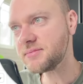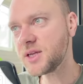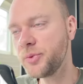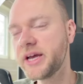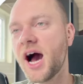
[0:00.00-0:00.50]

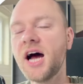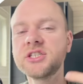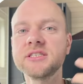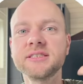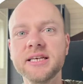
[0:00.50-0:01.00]
we
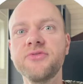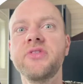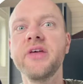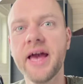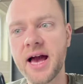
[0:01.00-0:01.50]
can't just
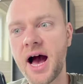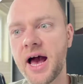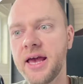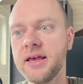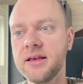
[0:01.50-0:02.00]
give the
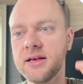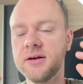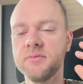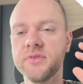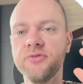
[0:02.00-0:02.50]
AI
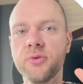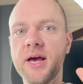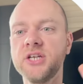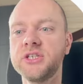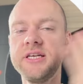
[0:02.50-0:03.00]
the
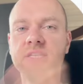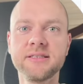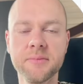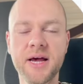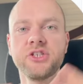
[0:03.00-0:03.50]
information,
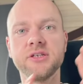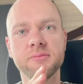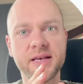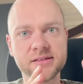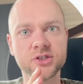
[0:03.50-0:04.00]
here's the
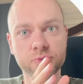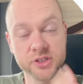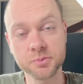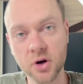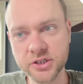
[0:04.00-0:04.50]
message,
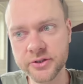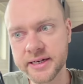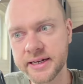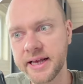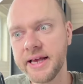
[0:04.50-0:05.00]
respond to
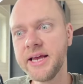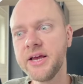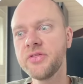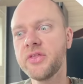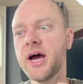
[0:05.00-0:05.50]
it.
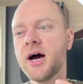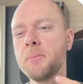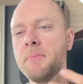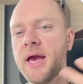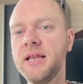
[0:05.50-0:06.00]
There
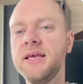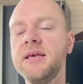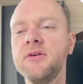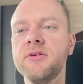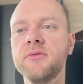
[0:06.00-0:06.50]
are
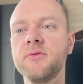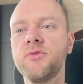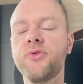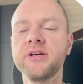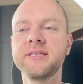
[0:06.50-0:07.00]
many,
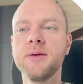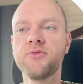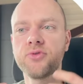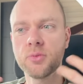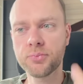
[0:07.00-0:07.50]
for
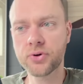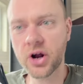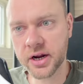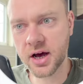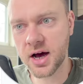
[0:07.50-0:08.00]
example, for
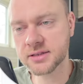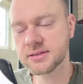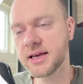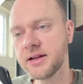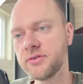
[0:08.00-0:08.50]

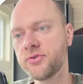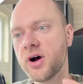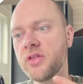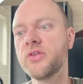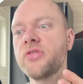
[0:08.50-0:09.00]
products and
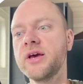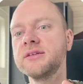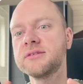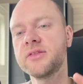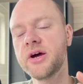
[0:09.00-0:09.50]
for other
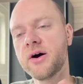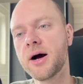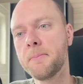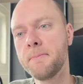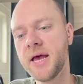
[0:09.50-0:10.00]
things, there
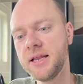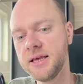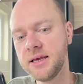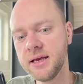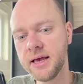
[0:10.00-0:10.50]
are
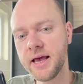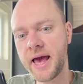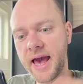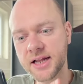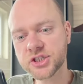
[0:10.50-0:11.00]
many
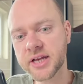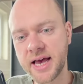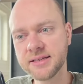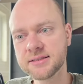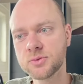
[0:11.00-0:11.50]
edge
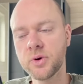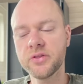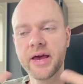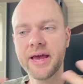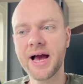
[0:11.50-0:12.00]
cases
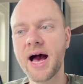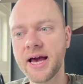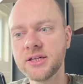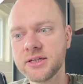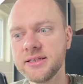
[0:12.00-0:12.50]
where the
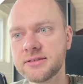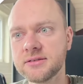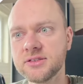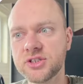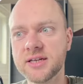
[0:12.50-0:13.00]
AI
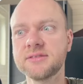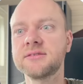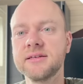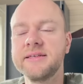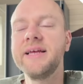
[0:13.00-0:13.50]

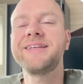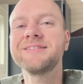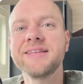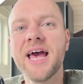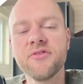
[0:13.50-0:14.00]
it
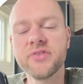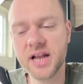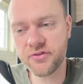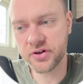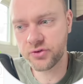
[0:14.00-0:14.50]
doesn't have
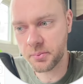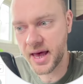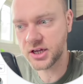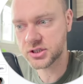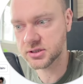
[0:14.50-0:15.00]
enough
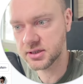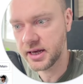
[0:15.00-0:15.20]
information